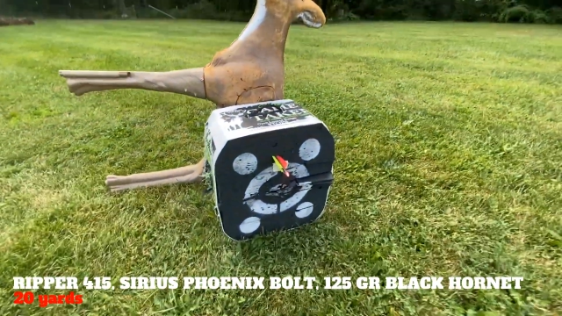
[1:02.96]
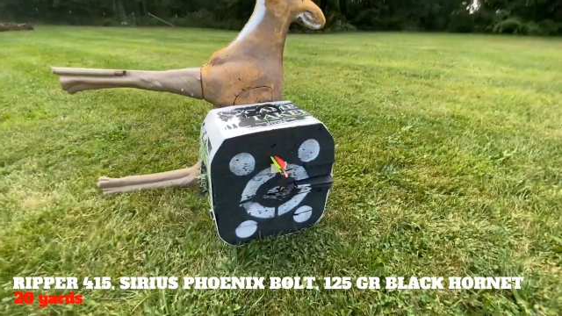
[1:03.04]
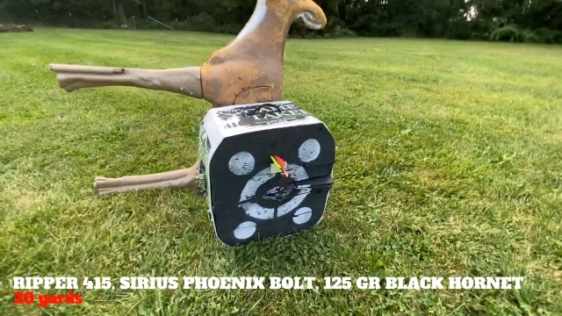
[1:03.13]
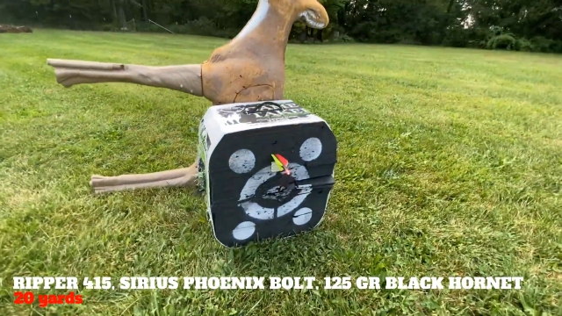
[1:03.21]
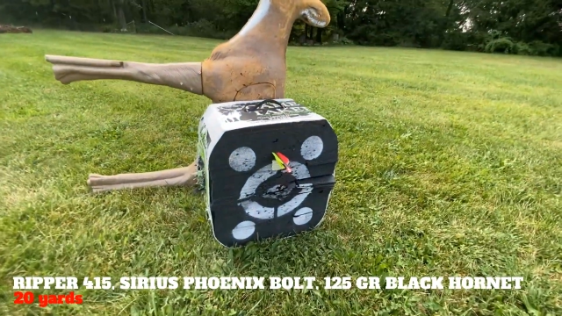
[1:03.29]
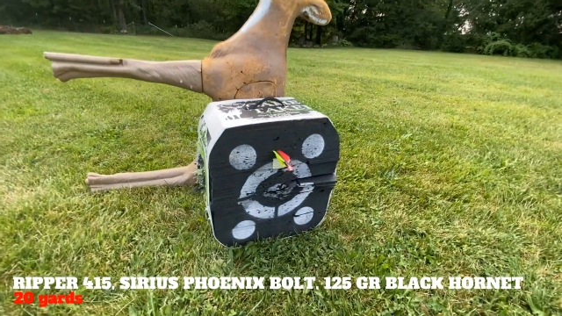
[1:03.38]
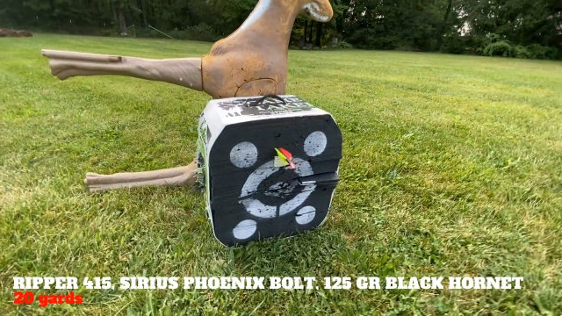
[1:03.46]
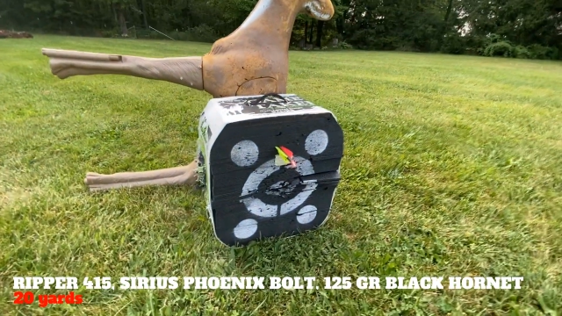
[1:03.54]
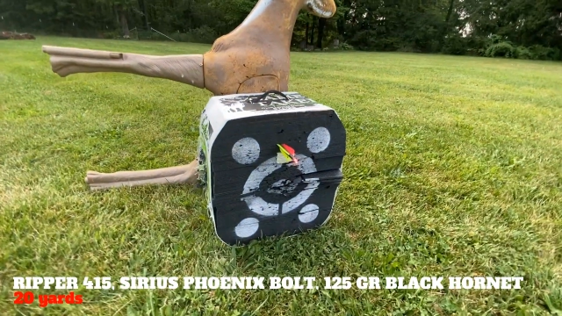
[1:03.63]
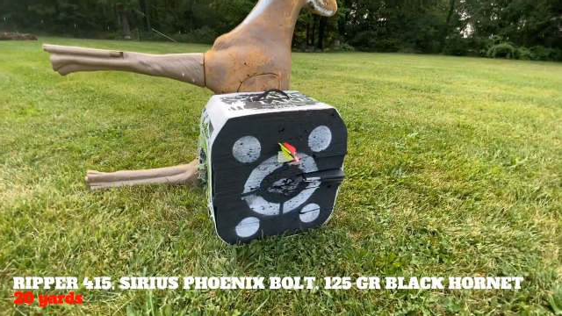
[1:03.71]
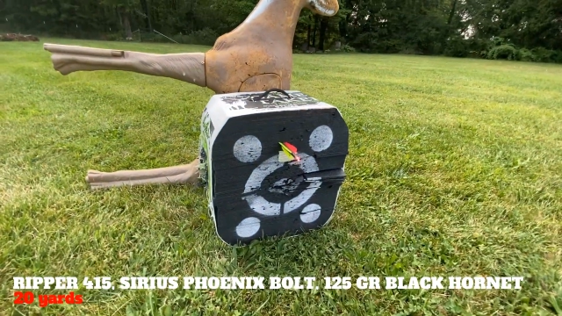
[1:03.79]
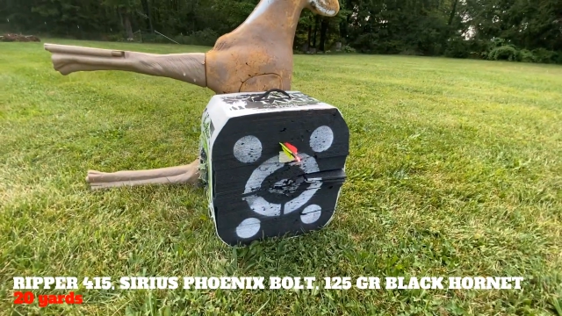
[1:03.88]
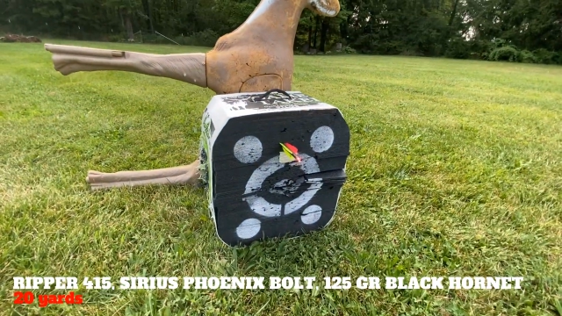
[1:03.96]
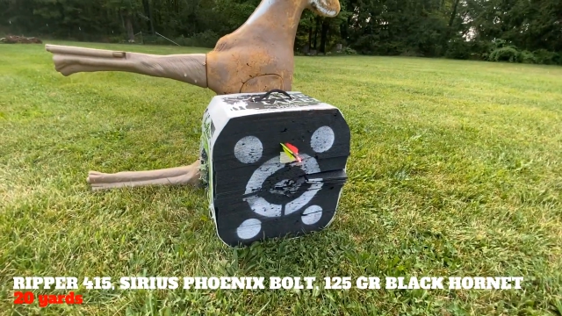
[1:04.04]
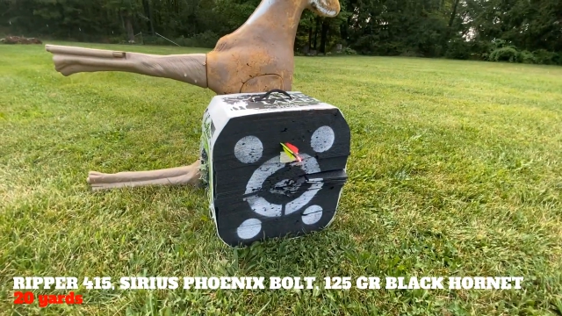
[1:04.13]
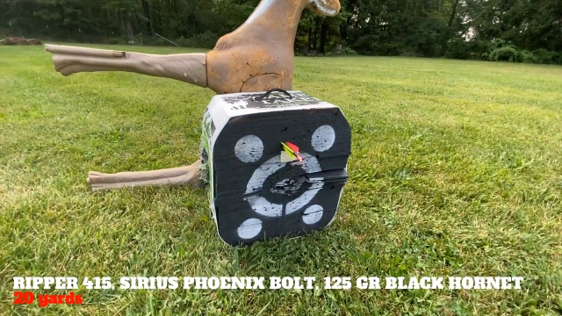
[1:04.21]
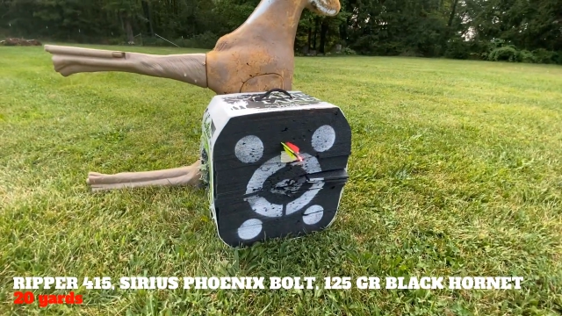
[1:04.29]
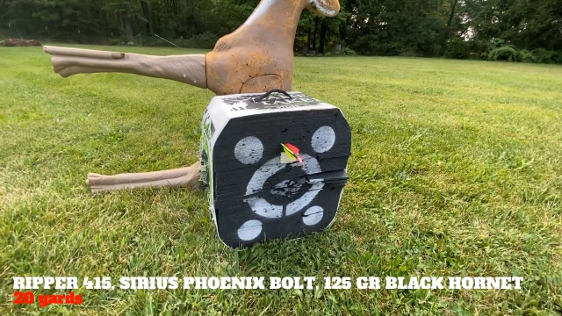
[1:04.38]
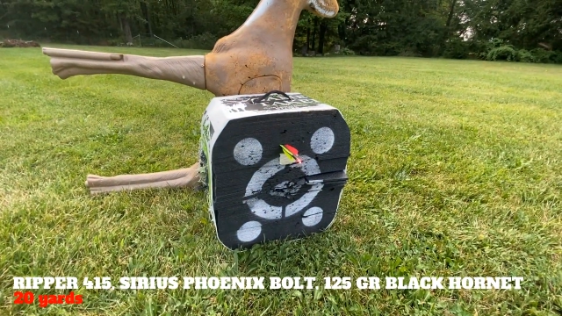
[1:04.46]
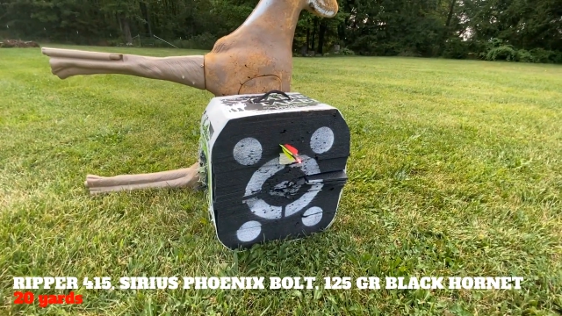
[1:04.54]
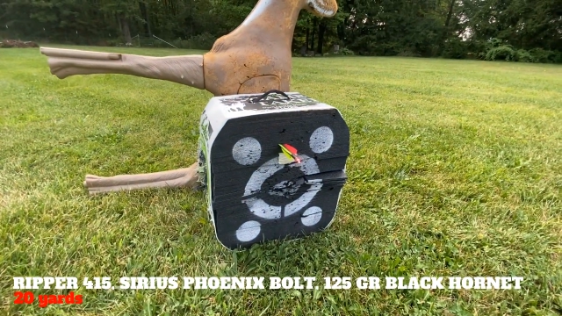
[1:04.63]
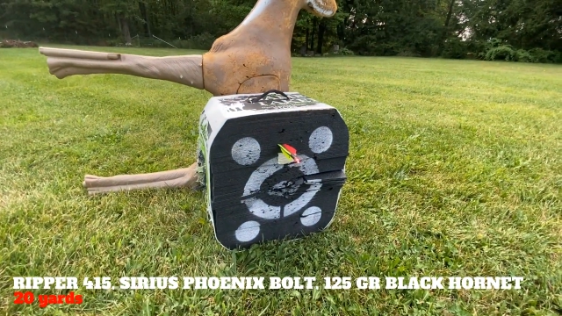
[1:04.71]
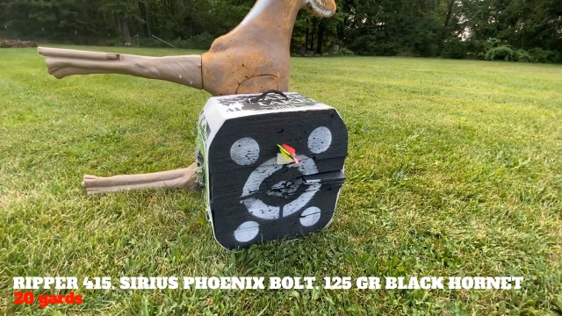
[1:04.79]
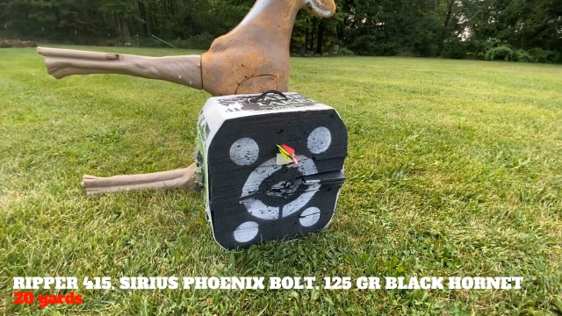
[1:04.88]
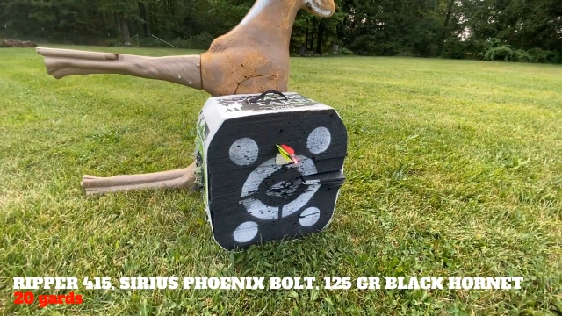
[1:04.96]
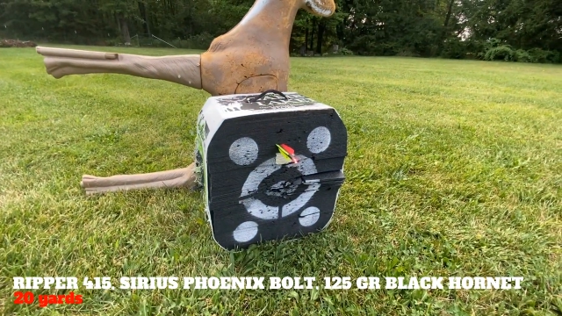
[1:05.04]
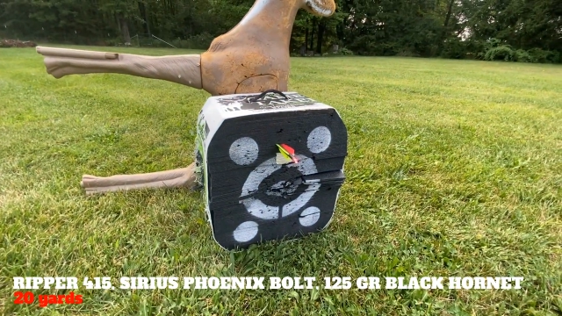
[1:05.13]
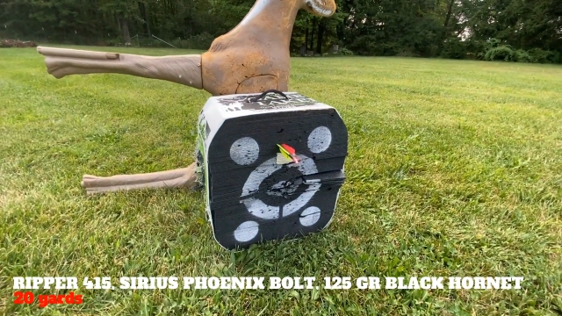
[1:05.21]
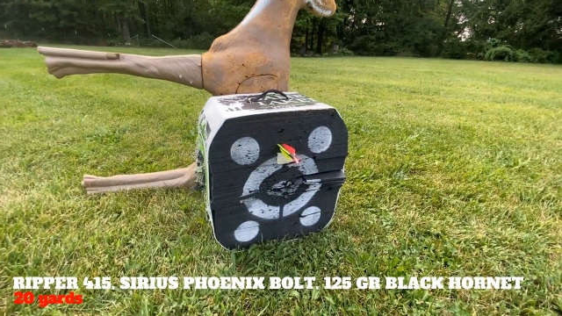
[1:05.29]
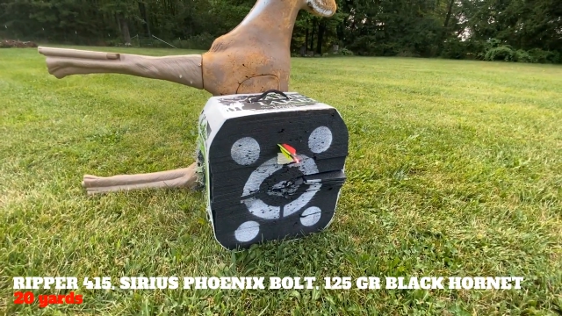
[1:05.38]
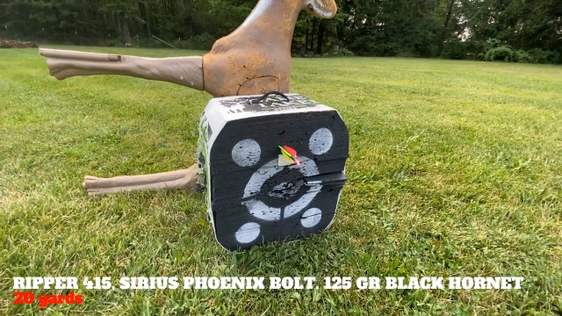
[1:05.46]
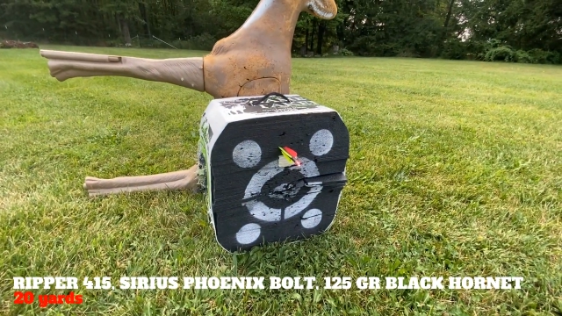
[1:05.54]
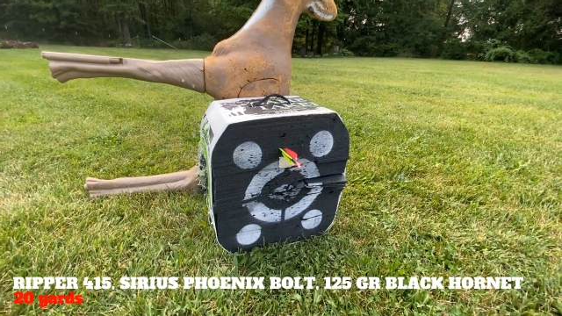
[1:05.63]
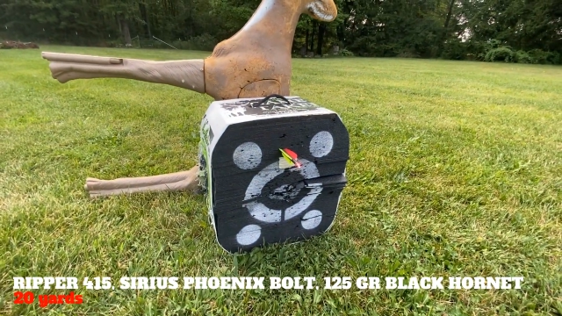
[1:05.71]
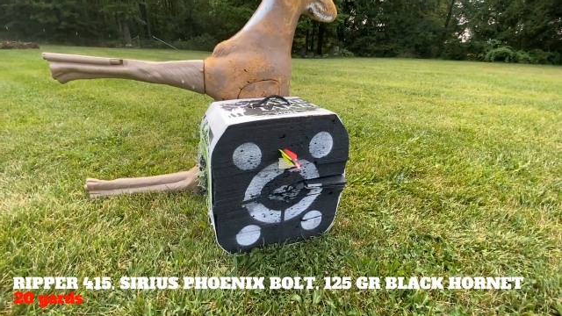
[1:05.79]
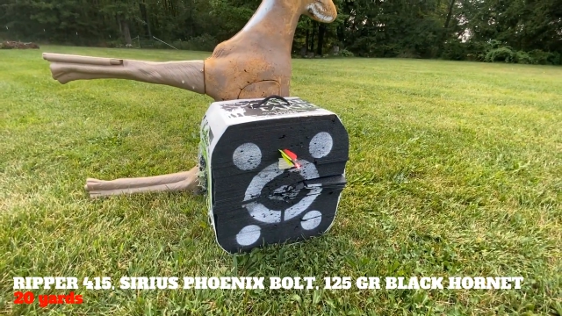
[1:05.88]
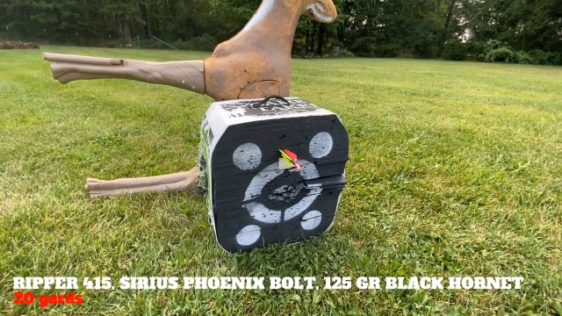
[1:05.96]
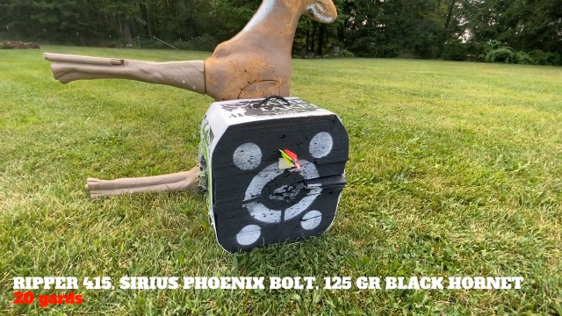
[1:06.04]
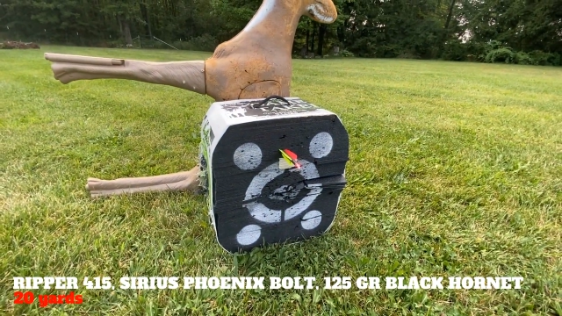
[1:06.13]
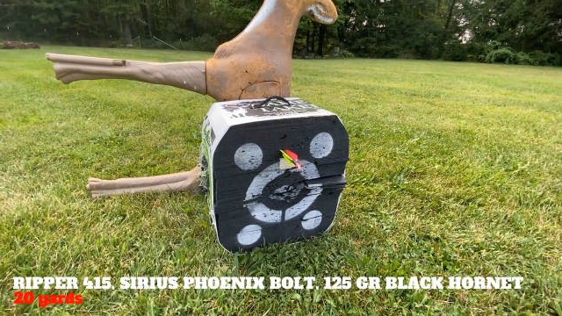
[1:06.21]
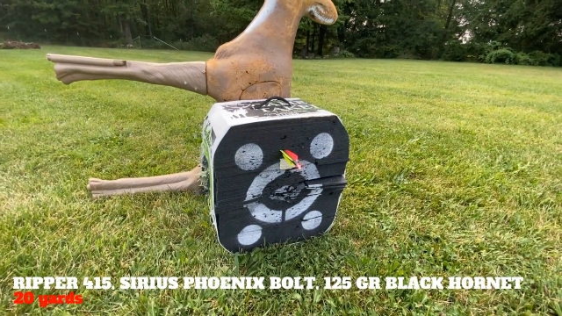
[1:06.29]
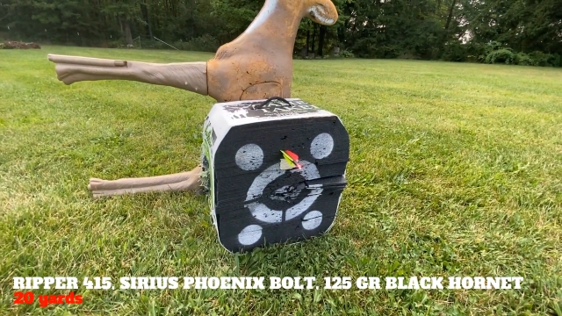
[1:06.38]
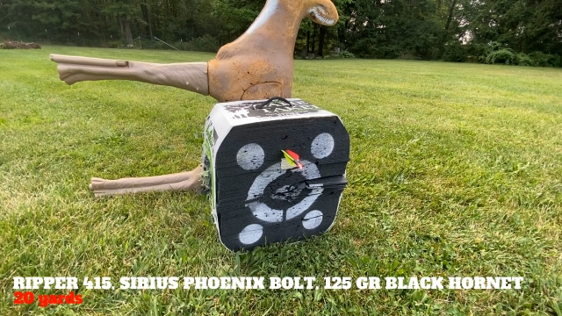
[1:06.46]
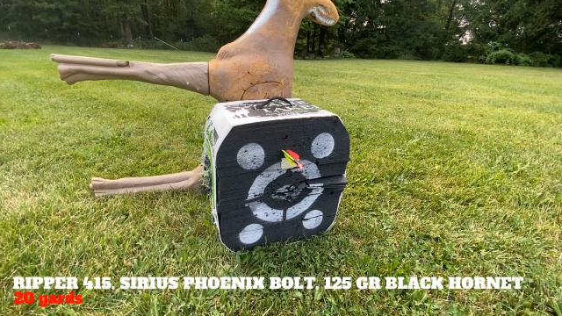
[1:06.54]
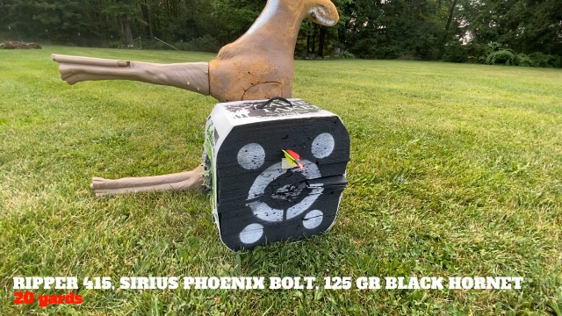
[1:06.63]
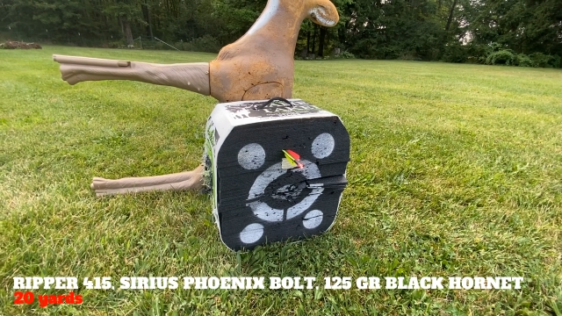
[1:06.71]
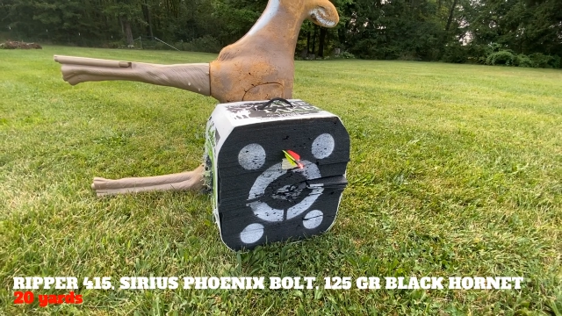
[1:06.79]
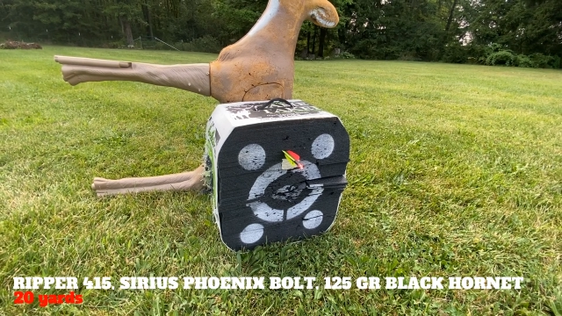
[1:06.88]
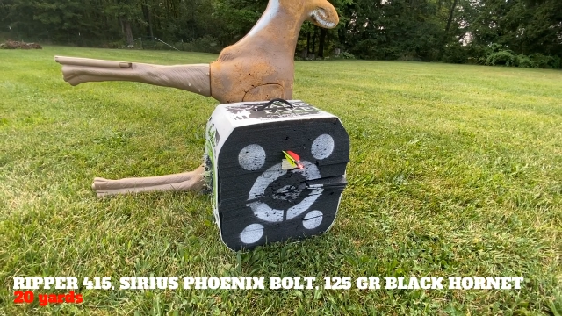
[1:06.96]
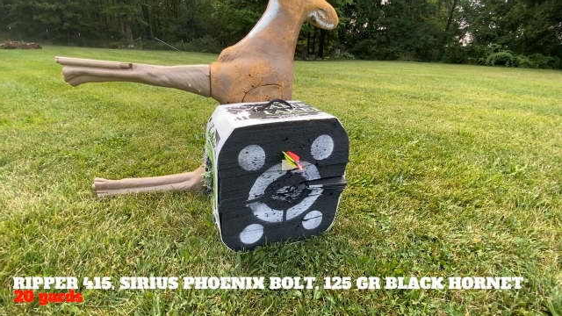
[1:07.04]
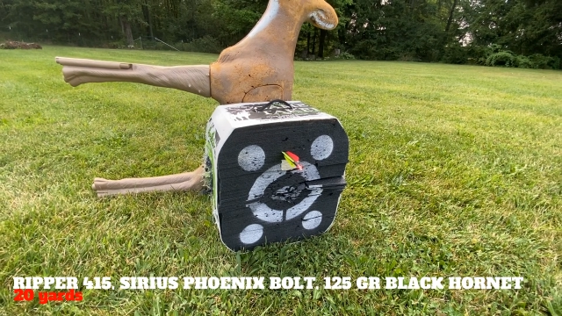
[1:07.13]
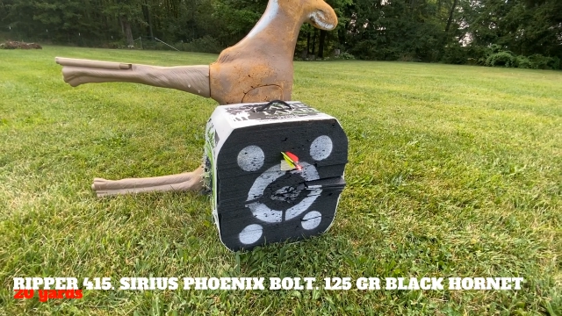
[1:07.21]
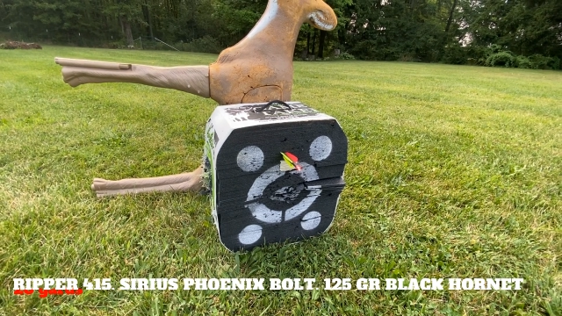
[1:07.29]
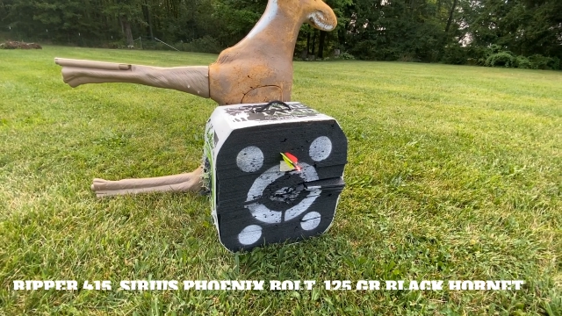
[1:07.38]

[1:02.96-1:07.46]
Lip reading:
(no speaker visible)